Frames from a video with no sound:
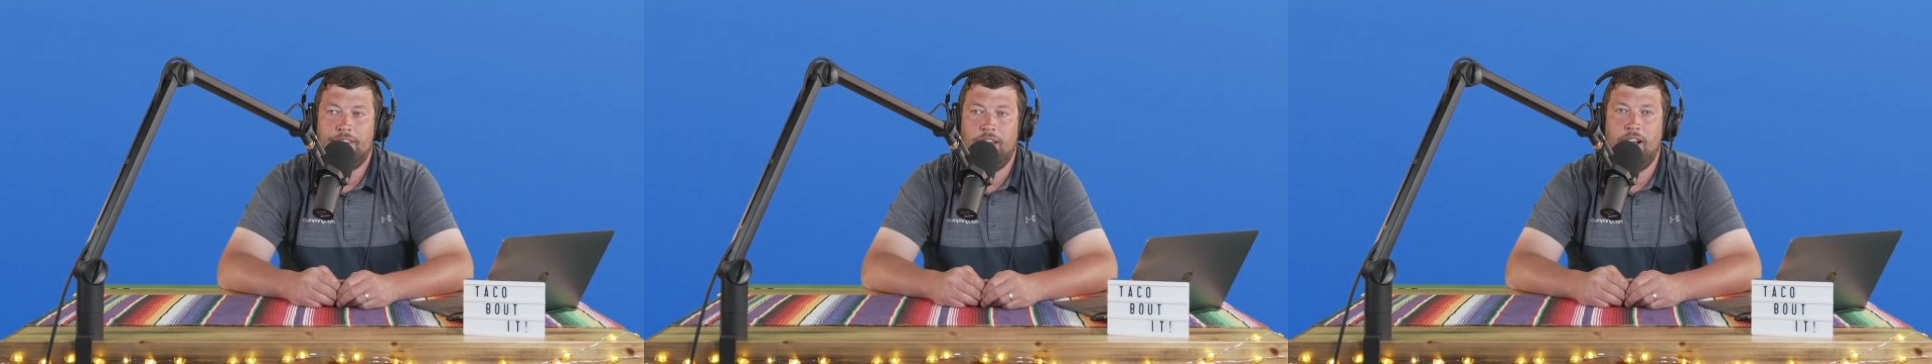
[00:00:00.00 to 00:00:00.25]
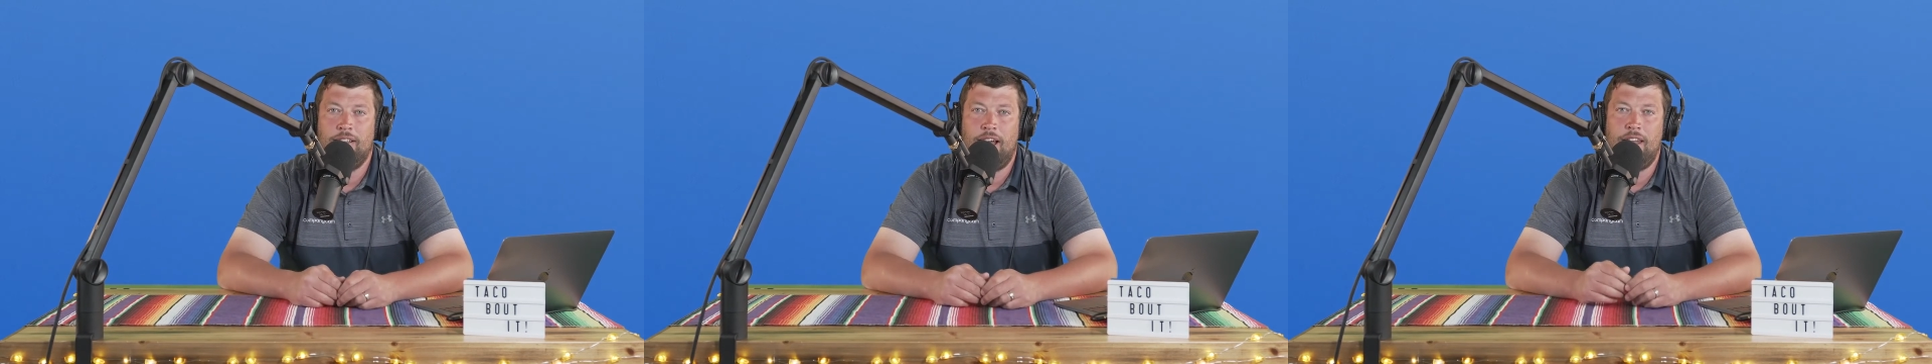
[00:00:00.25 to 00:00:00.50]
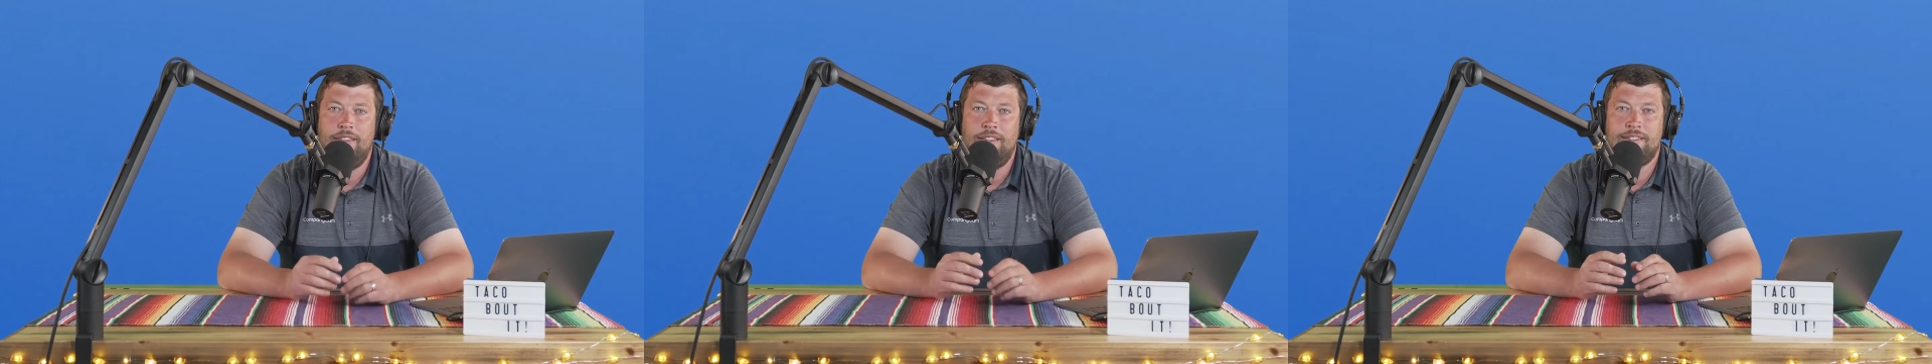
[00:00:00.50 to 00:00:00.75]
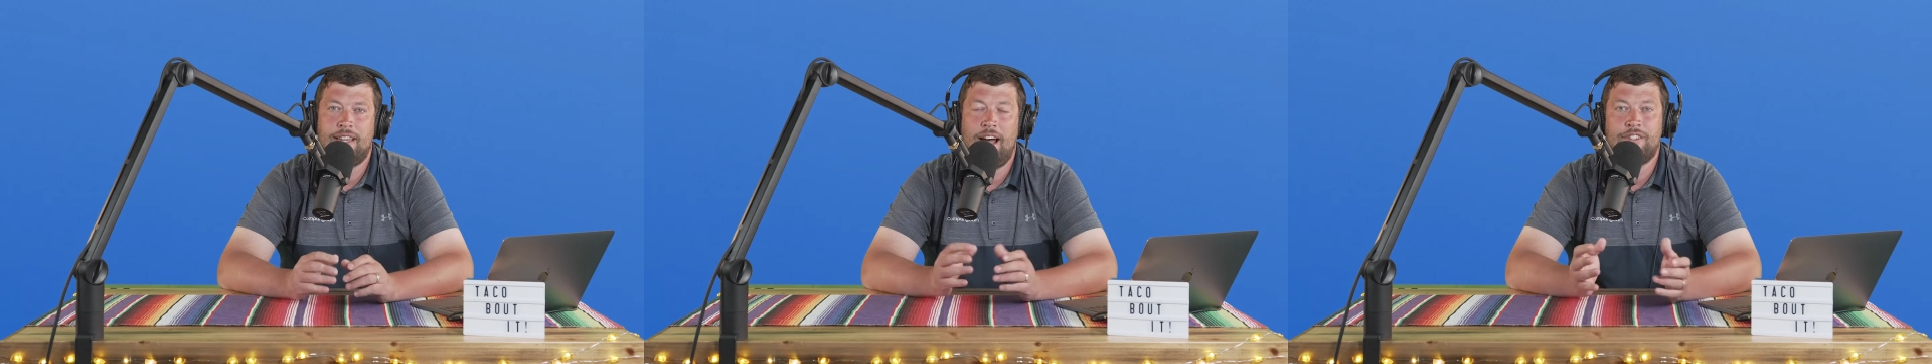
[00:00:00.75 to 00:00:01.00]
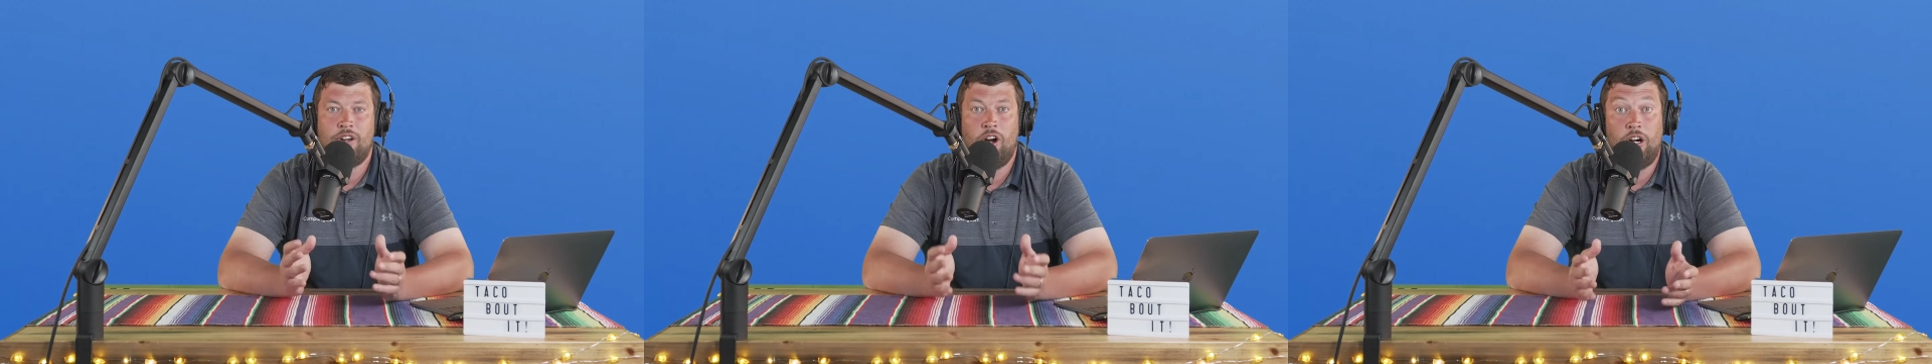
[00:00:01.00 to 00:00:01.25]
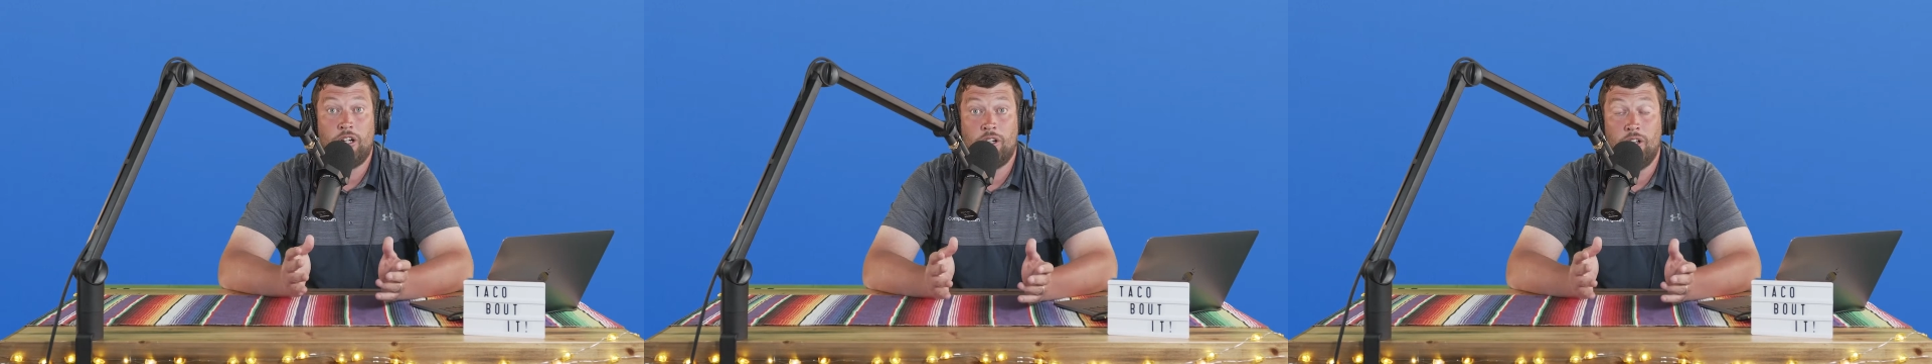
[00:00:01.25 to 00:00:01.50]
a lot of these guys
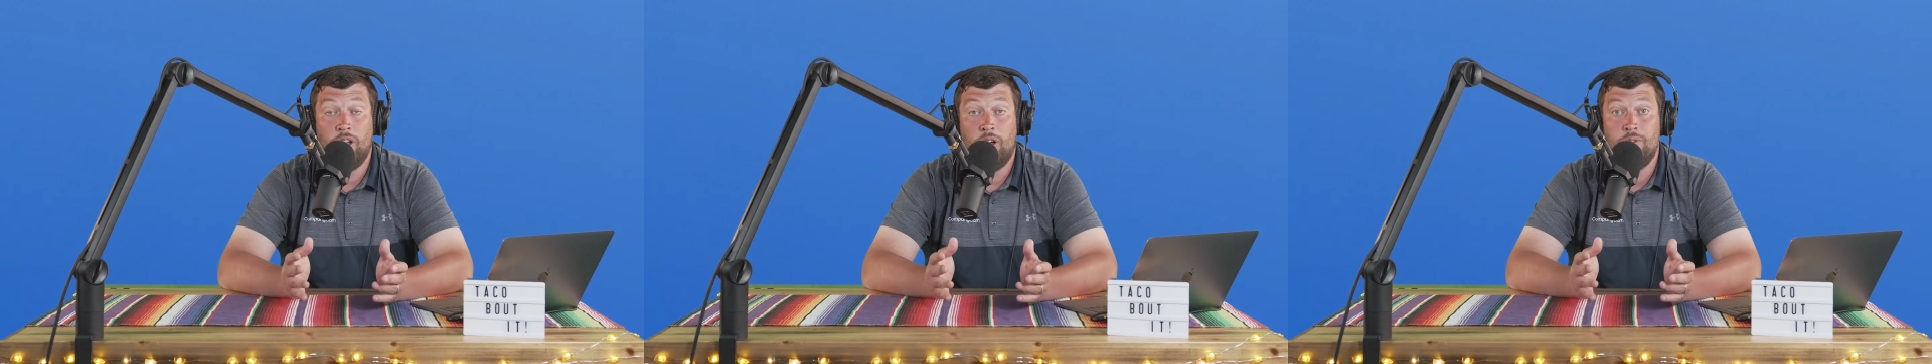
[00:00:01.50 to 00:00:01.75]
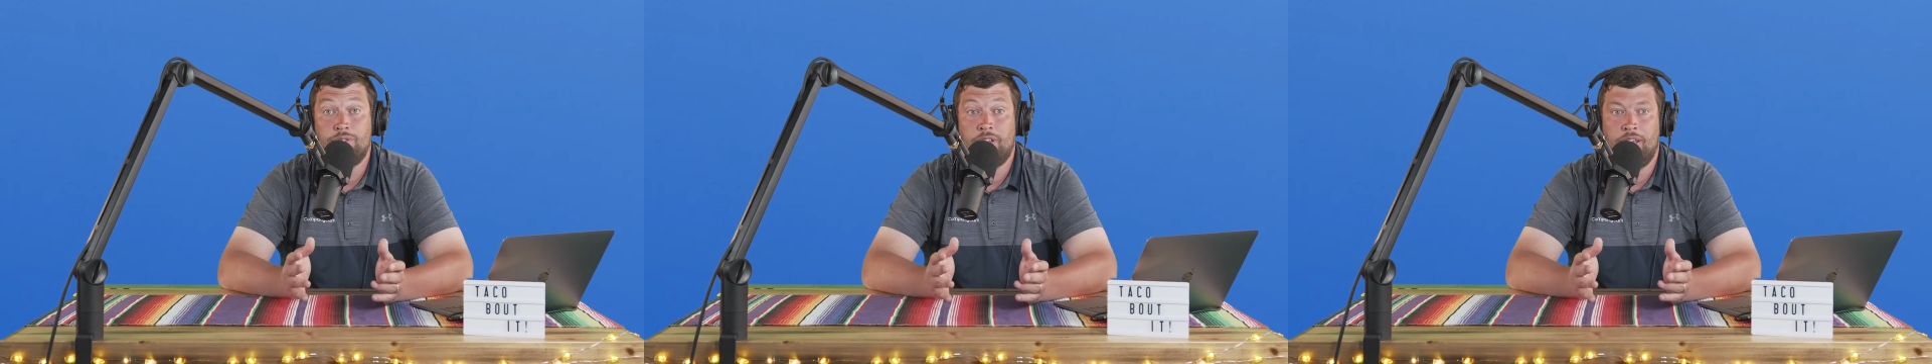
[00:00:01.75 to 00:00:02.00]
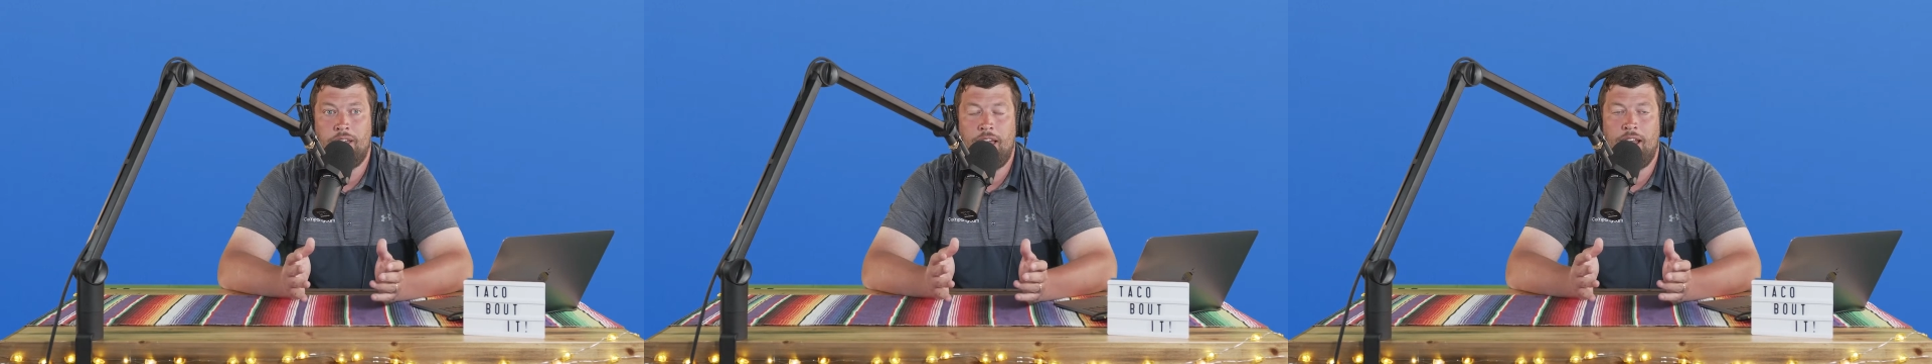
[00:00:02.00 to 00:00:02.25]
aren't closing.